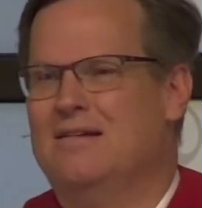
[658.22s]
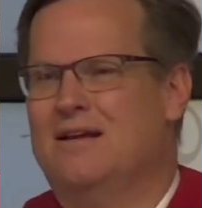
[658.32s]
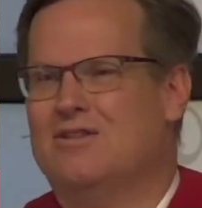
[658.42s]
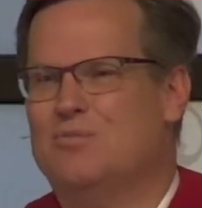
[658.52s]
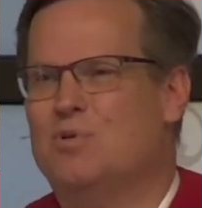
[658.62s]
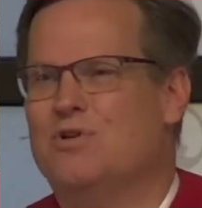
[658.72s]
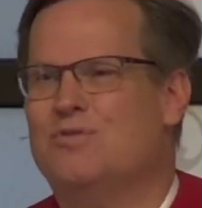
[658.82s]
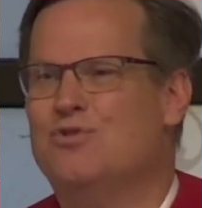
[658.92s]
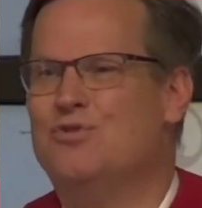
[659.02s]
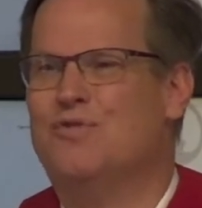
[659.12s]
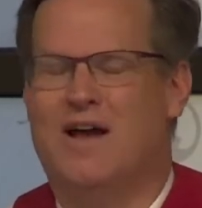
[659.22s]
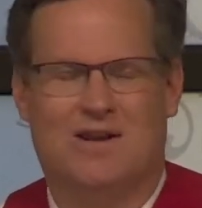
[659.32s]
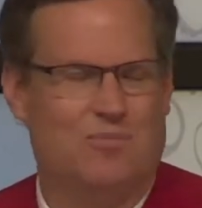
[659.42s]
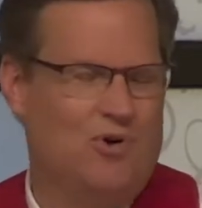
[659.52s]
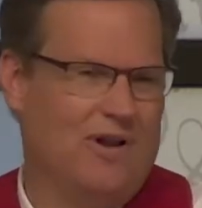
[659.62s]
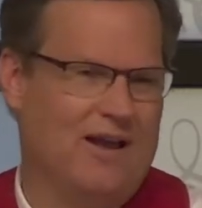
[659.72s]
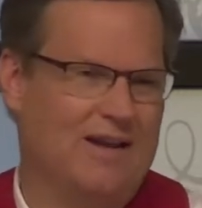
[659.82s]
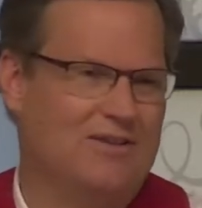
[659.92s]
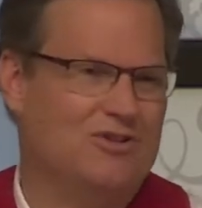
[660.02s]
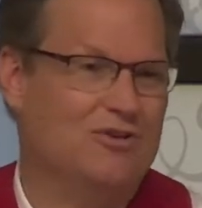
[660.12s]
Not to put too fine a point
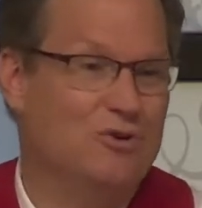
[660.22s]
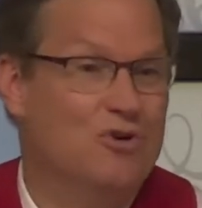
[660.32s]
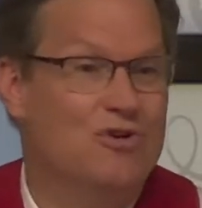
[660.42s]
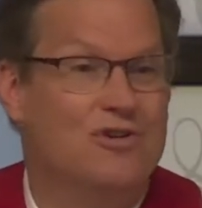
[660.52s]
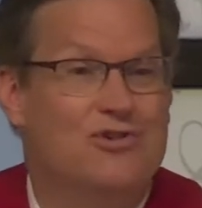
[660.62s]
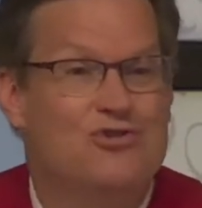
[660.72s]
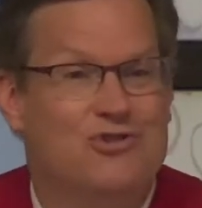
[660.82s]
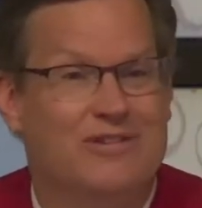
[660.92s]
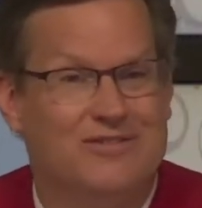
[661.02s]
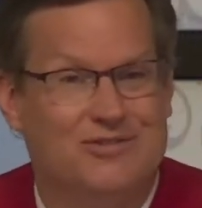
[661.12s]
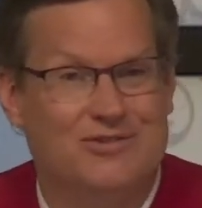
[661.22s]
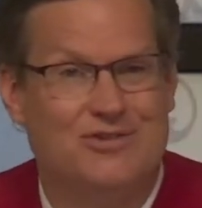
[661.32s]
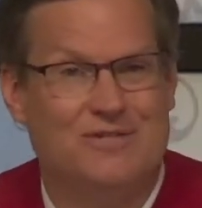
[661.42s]
on it, to Christians.